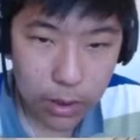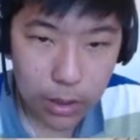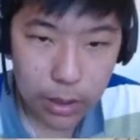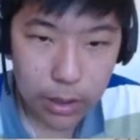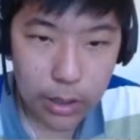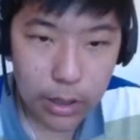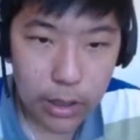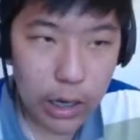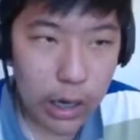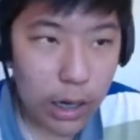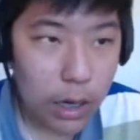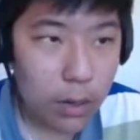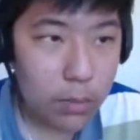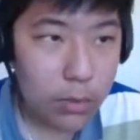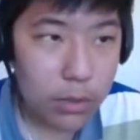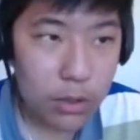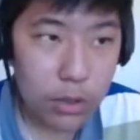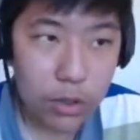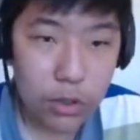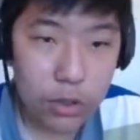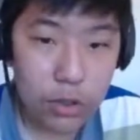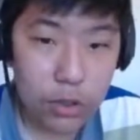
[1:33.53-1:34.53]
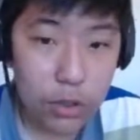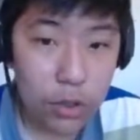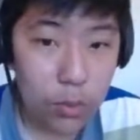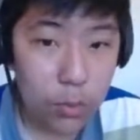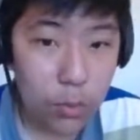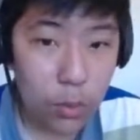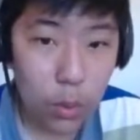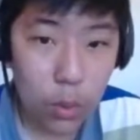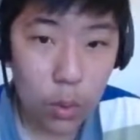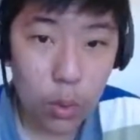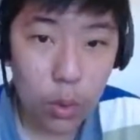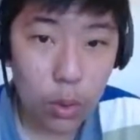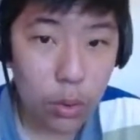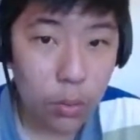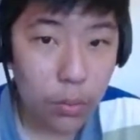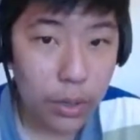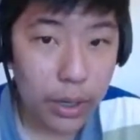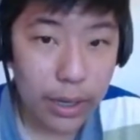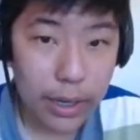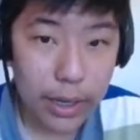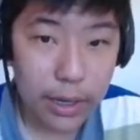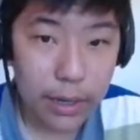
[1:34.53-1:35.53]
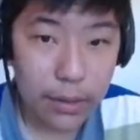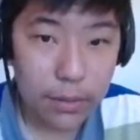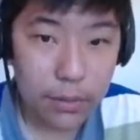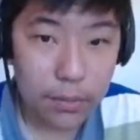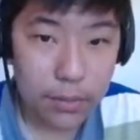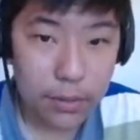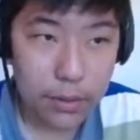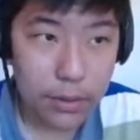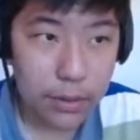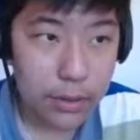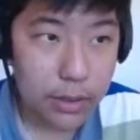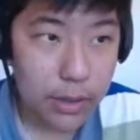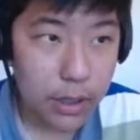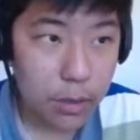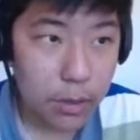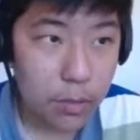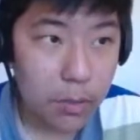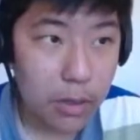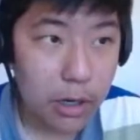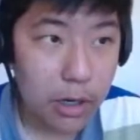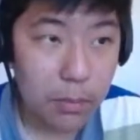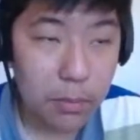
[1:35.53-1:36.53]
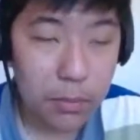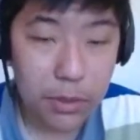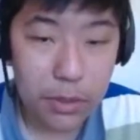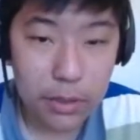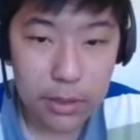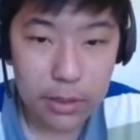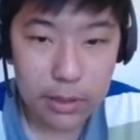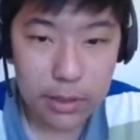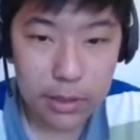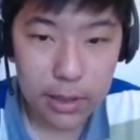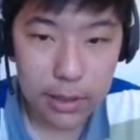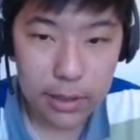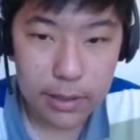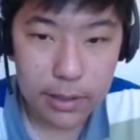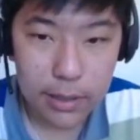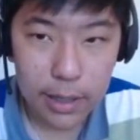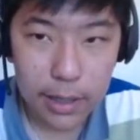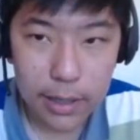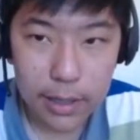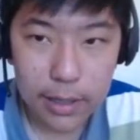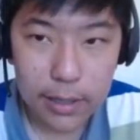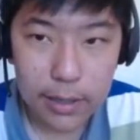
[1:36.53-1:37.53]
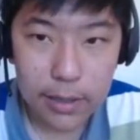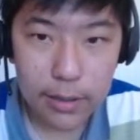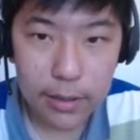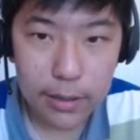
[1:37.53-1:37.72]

Yeah, I'm just going to zoom all the way out because I don't want my computer to start dying.